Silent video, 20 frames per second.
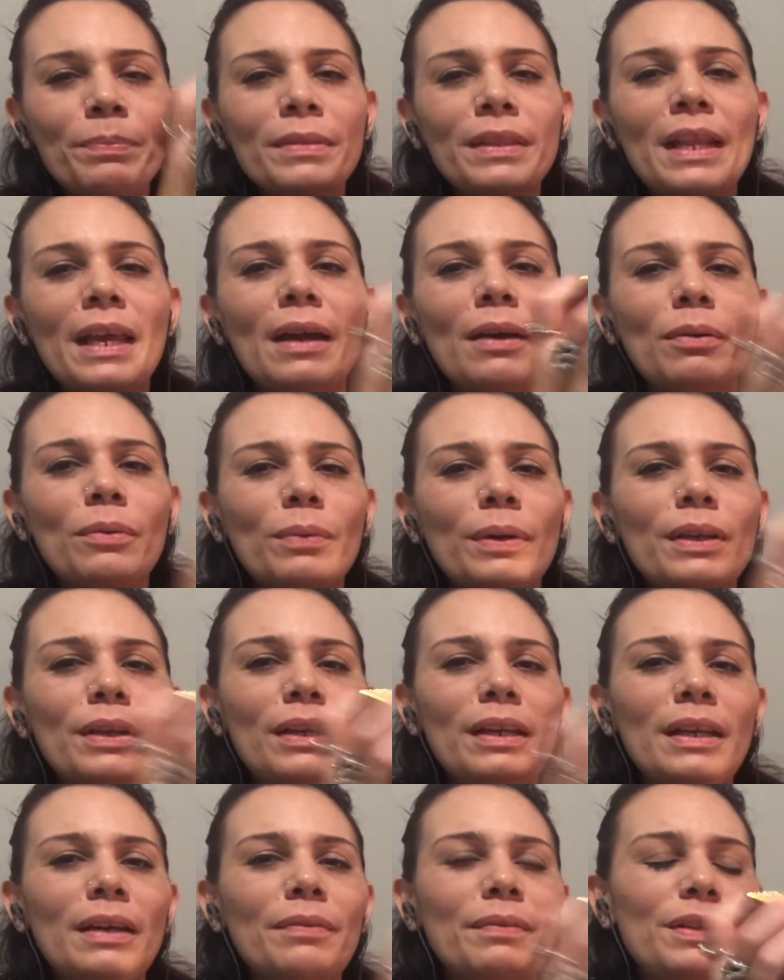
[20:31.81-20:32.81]
Now, with
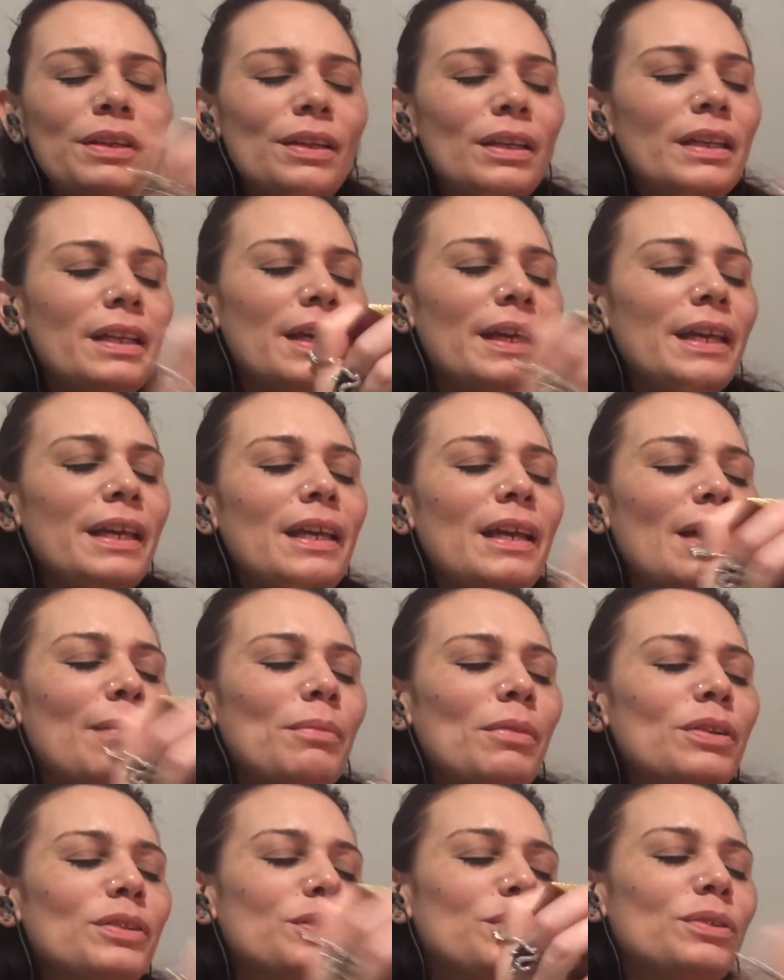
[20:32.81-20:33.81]
your love and your light,
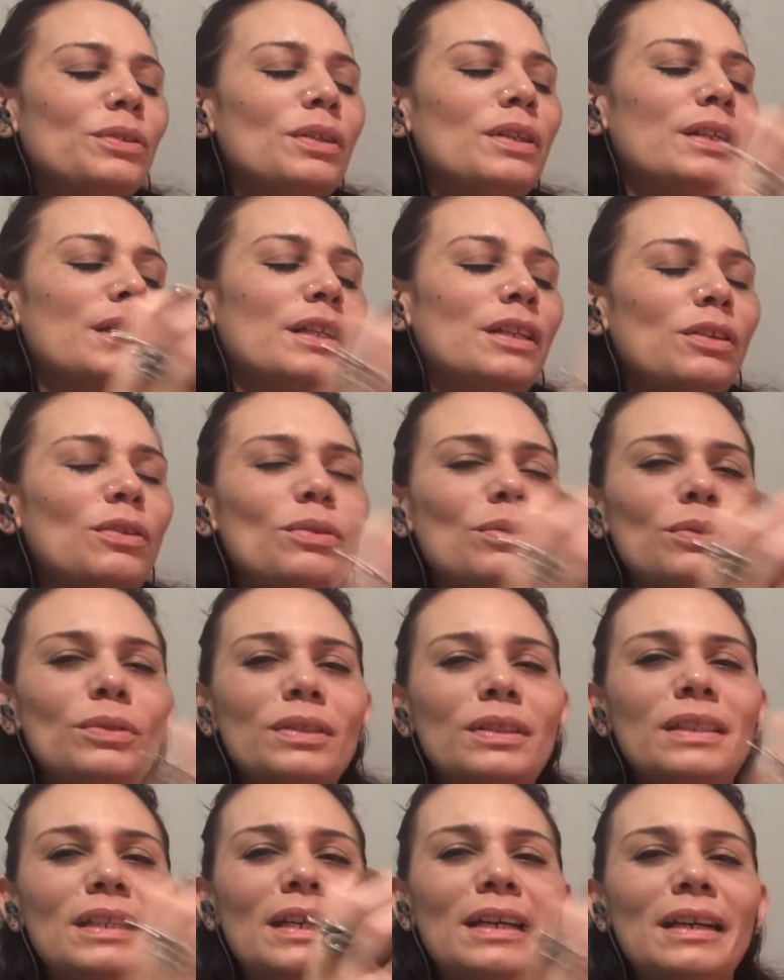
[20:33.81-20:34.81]
I'm also going to
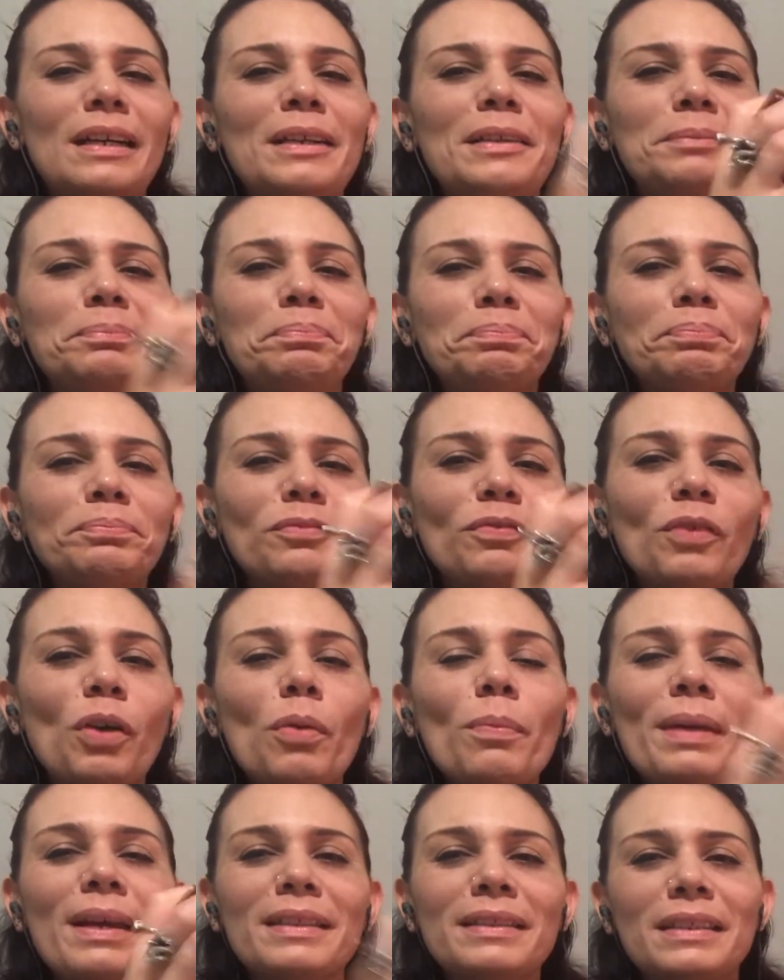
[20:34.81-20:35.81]
use the
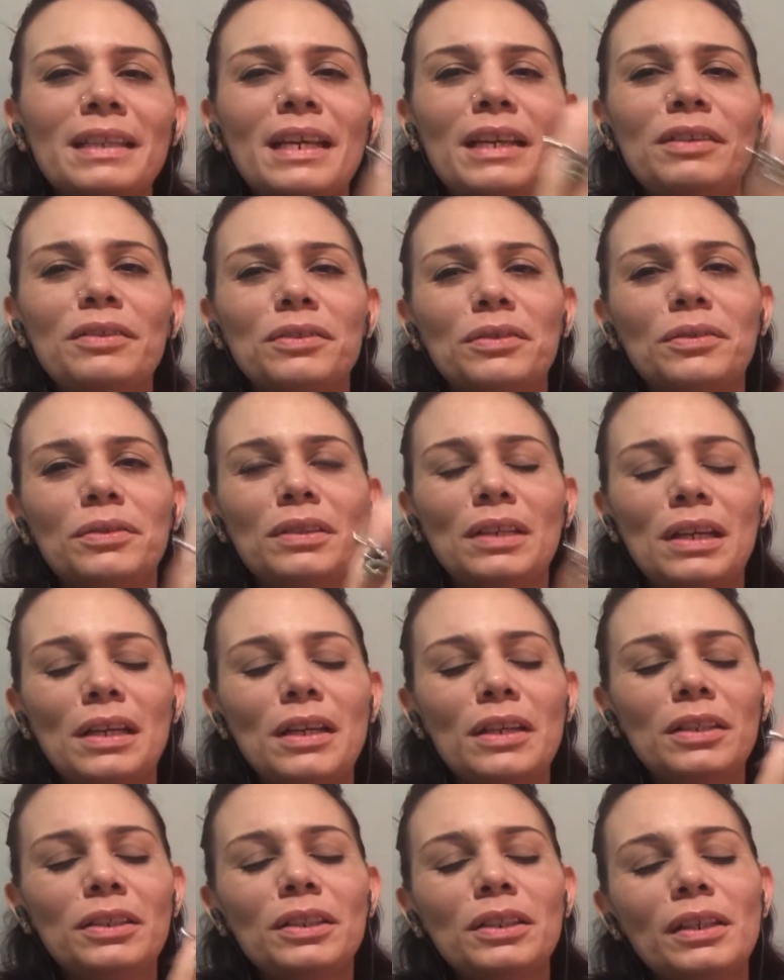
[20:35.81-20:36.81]
romance angels
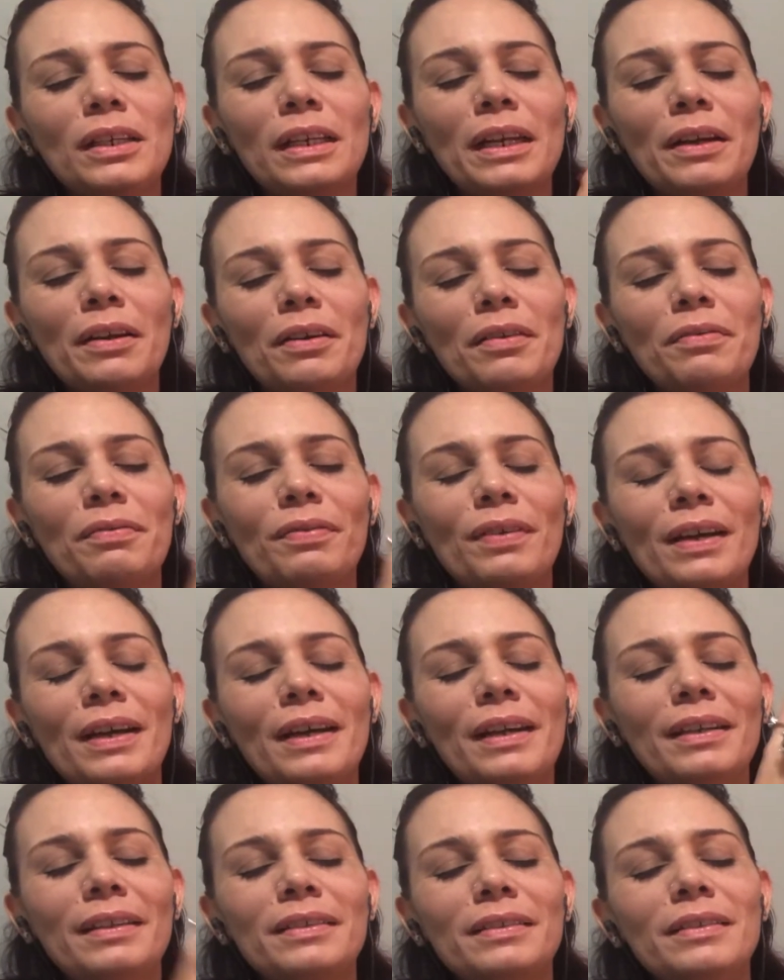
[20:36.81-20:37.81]
to
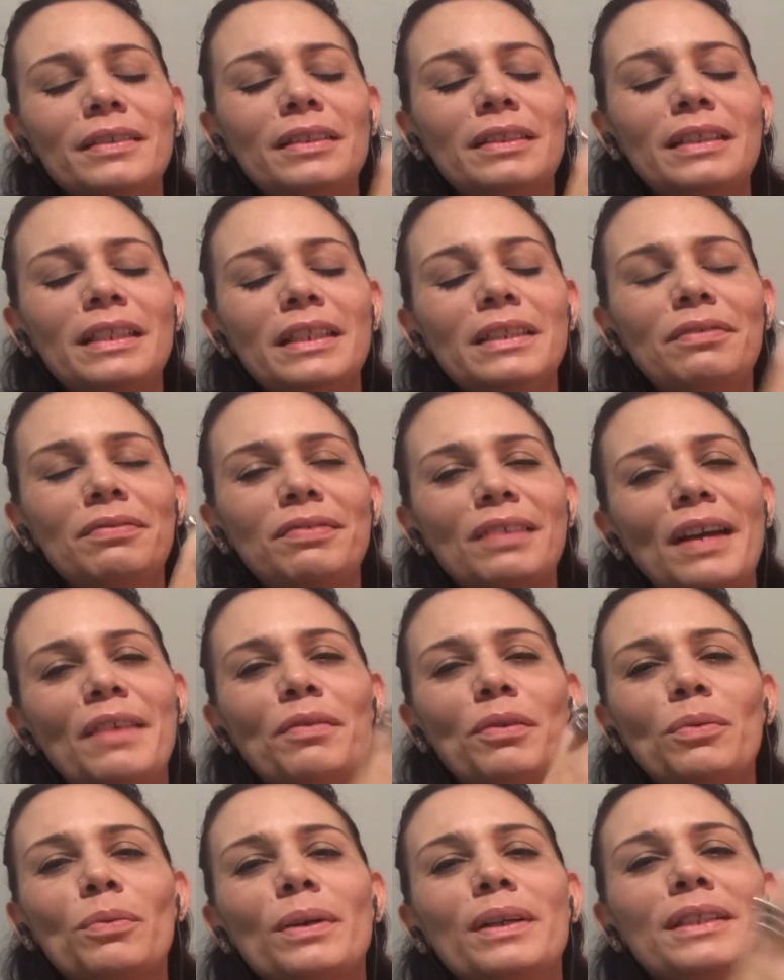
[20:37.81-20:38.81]
clarify this
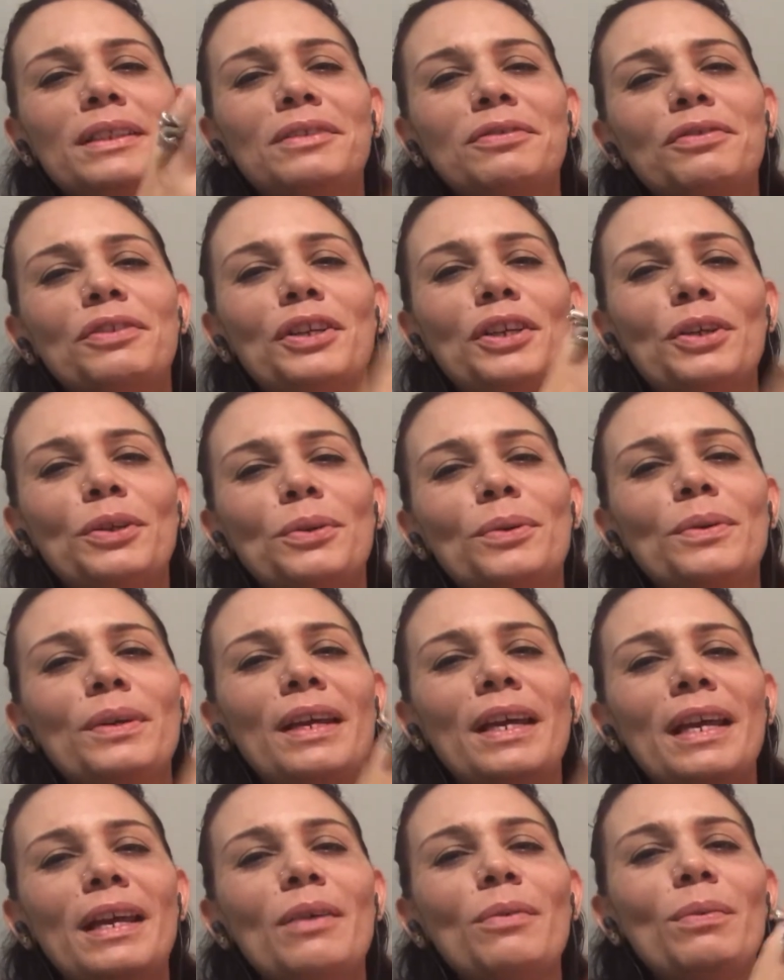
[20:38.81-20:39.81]
5 of Wands for you,
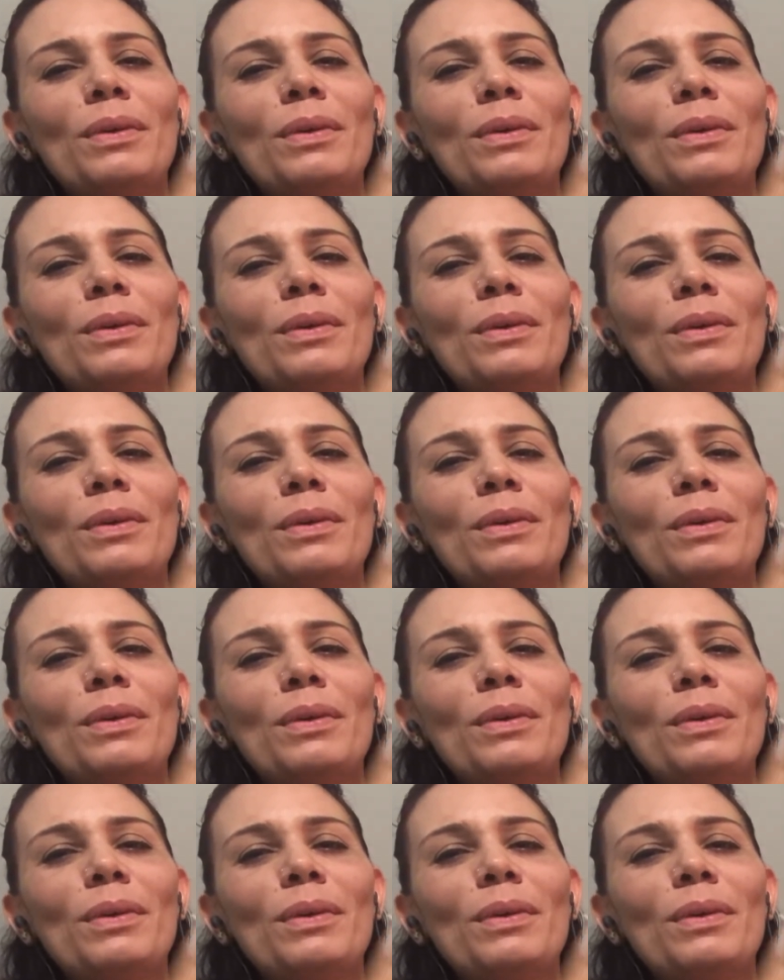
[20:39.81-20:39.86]
okay?